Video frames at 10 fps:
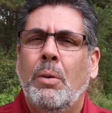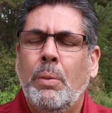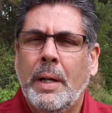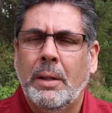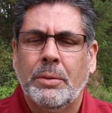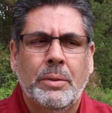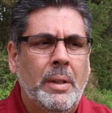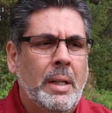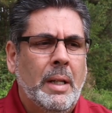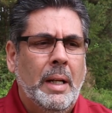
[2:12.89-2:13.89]
What else?
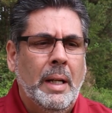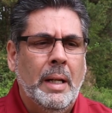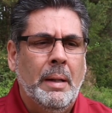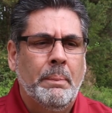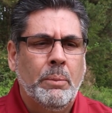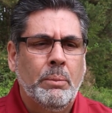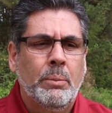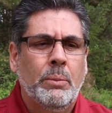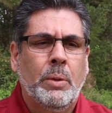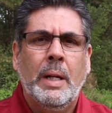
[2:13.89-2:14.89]
I'm
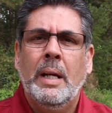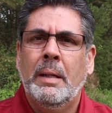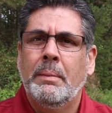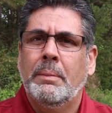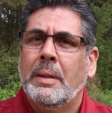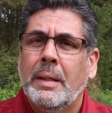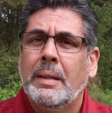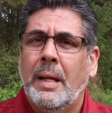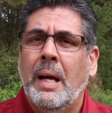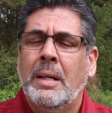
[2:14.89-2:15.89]
going to
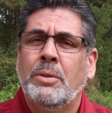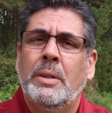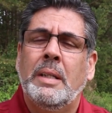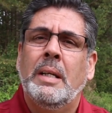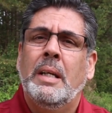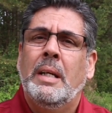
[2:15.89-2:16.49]
actually